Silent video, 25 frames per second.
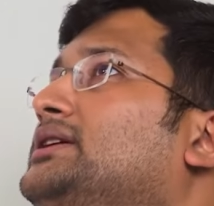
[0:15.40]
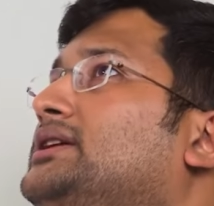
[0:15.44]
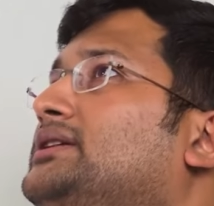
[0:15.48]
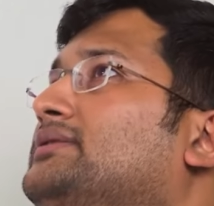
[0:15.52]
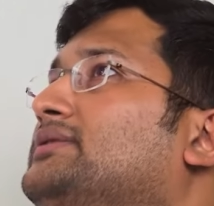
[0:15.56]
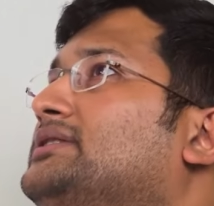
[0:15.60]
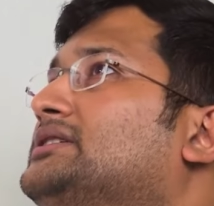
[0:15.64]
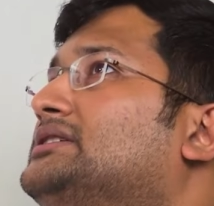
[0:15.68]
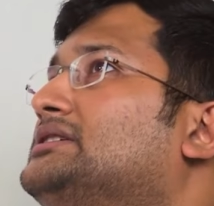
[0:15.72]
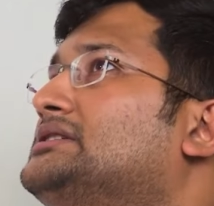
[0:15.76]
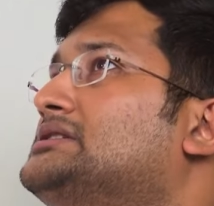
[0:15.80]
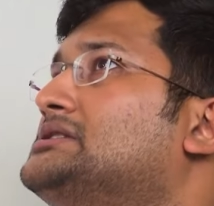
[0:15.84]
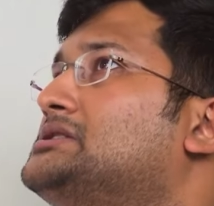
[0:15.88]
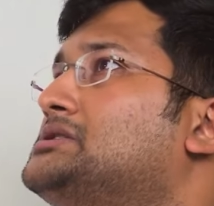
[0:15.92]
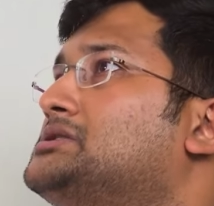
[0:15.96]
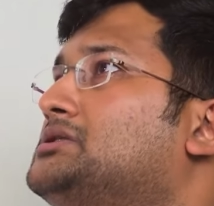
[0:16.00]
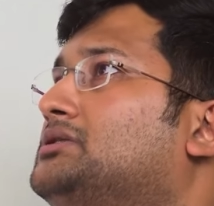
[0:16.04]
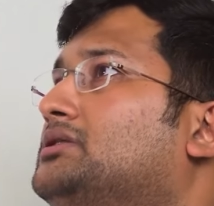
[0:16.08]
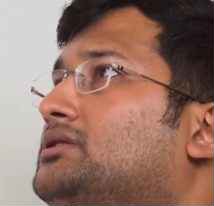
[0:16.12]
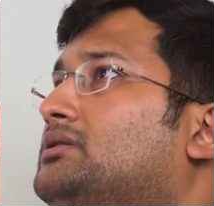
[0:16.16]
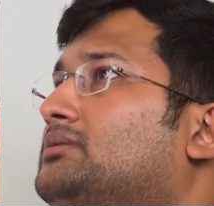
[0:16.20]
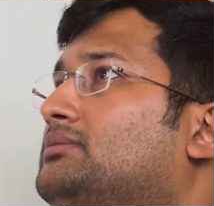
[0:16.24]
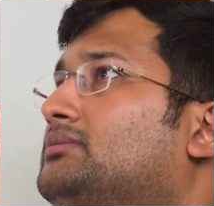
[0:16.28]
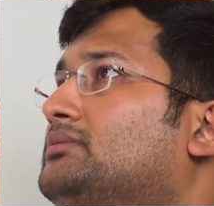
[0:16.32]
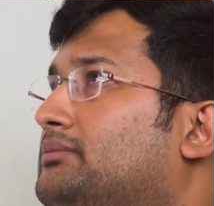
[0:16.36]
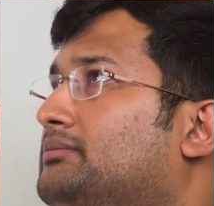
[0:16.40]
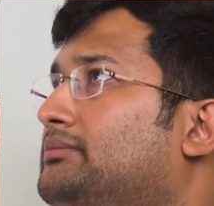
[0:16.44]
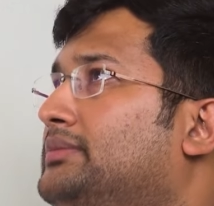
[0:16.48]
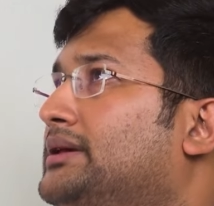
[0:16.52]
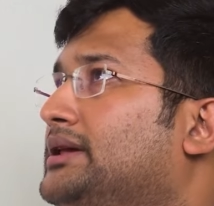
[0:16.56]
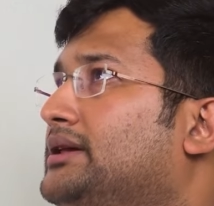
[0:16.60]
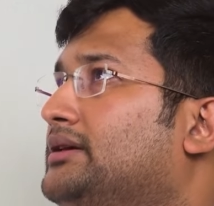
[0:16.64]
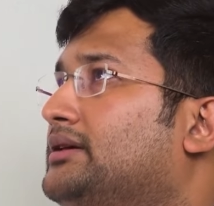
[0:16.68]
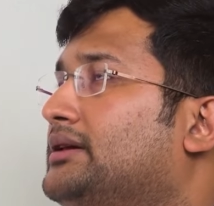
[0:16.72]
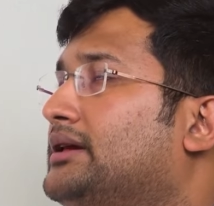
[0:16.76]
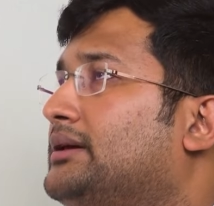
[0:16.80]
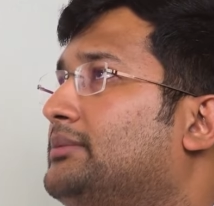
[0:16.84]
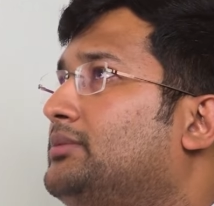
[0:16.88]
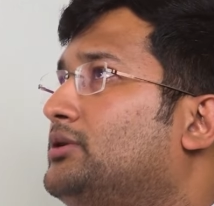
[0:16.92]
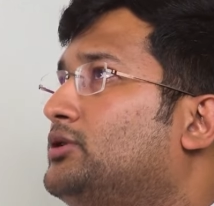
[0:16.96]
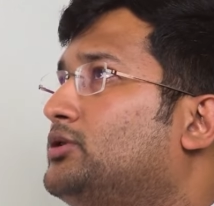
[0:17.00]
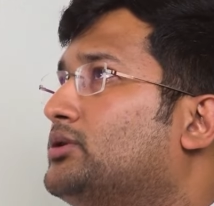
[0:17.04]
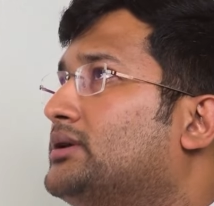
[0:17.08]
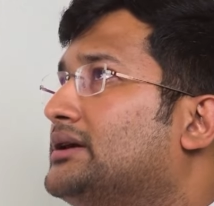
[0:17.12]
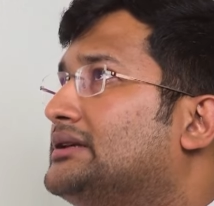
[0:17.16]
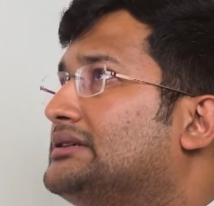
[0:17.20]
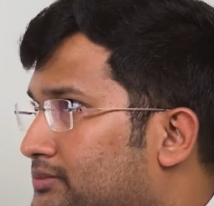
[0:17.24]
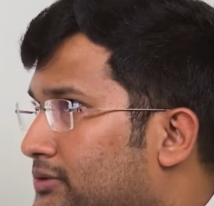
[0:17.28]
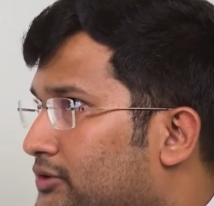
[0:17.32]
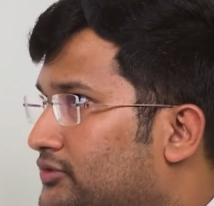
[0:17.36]
dealing with, is being able to
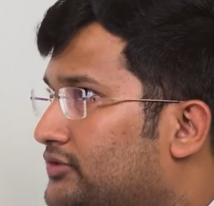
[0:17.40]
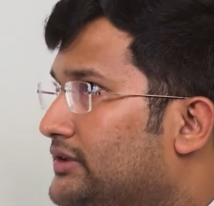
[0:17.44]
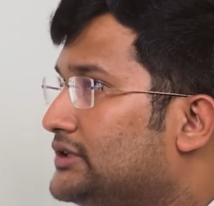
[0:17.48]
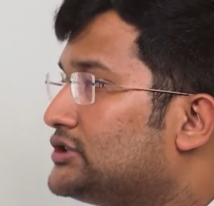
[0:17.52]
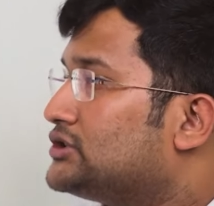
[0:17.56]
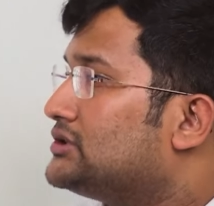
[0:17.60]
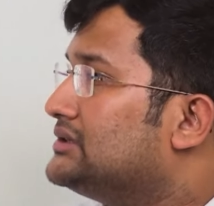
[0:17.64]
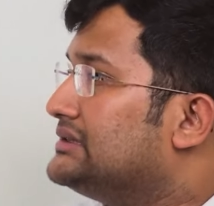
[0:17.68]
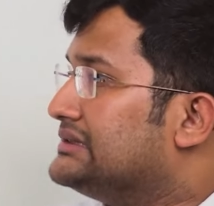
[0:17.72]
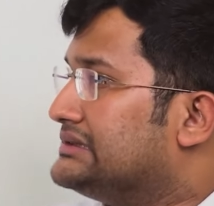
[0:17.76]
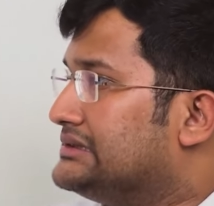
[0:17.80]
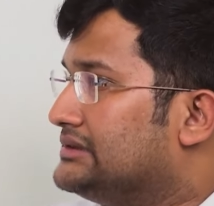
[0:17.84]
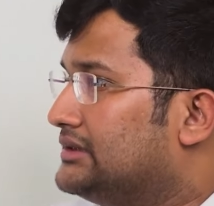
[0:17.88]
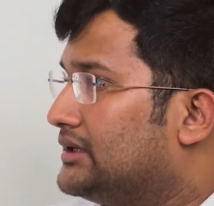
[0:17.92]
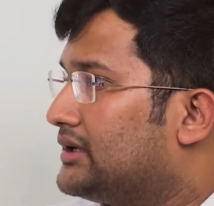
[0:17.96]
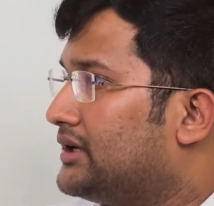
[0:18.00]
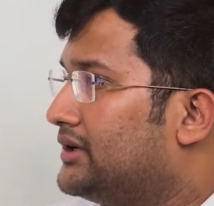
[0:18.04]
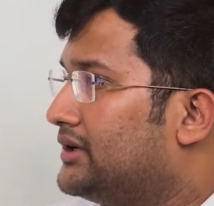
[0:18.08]
get professionals in the